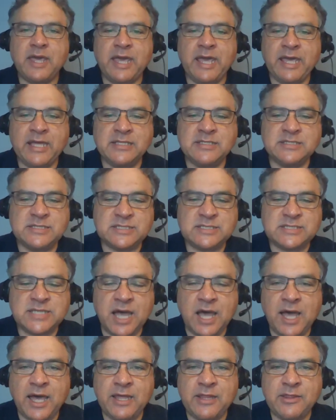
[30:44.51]

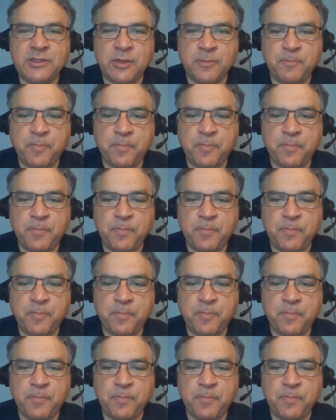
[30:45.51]
inside the